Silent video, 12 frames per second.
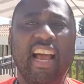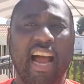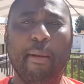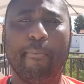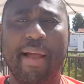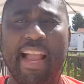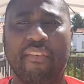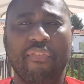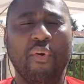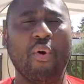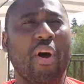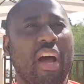I'm back
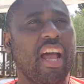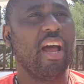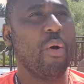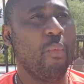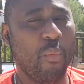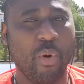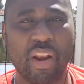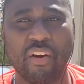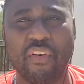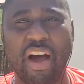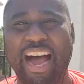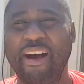for one
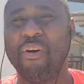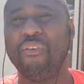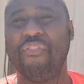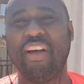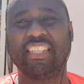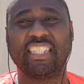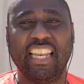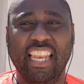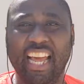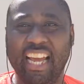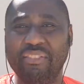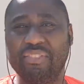of our Thursday
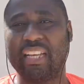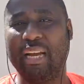lives.